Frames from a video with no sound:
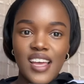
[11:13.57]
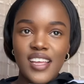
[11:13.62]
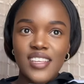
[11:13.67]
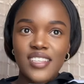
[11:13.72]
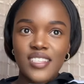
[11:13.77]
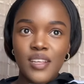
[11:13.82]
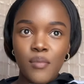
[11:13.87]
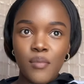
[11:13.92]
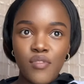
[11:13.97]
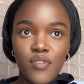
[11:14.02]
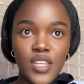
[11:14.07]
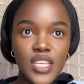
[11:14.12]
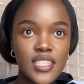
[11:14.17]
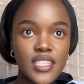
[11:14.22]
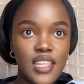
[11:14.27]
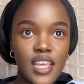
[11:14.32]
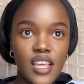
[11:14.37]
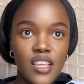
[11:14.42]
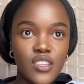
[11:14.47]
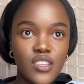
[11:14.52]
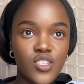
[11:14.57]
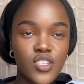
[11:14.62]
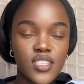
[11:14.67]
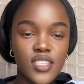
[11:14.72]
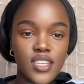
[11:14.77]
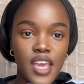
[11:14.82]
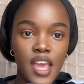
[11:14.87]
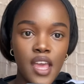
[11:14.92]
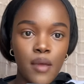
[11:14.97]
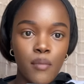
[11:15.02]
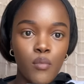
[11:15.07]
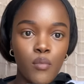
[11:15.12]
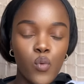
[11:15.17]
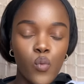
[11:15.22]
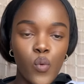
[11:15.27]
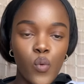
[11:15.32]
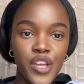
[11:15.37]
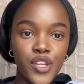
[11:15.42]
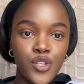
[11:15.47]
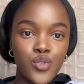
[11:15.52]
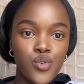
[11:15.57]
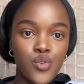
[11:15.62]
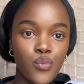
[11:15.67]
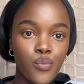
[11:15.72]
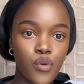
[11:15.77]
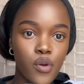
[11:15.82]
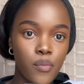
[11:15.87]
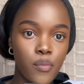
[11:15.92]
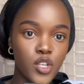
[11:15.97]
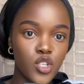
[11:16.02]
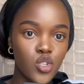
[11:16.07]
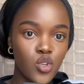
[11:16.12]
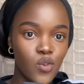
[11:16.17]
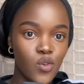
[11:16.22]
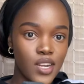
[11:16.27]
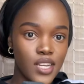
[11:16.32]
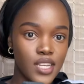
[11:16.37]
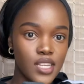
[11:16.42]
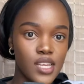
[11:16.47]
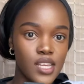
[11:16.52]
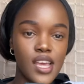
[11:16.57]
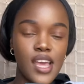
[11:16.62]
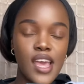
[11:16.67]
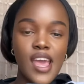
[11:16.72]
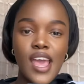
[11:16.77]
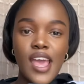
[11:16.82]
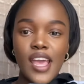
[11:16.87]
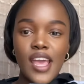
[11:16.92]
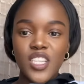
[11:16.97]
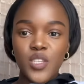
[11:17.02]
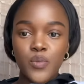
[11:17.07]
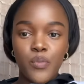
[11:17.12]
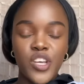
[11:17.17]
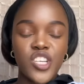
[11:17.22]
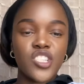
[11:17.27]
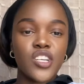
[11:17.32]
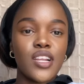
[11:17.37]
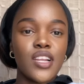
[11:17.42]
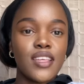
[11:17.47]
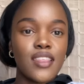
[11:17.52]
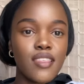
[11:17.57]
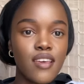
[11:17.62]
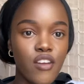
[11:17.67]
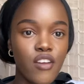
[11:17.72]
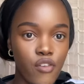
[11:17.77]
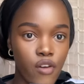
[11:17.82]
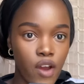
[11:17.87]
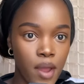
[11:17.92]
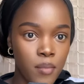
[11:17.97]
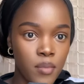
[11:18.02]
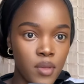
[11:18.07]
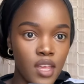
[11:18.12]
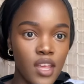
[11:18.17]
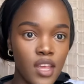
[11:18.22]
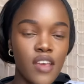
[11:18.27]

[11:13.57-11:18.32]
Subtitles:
some of these things just came way too prematurely, especially the Grammy.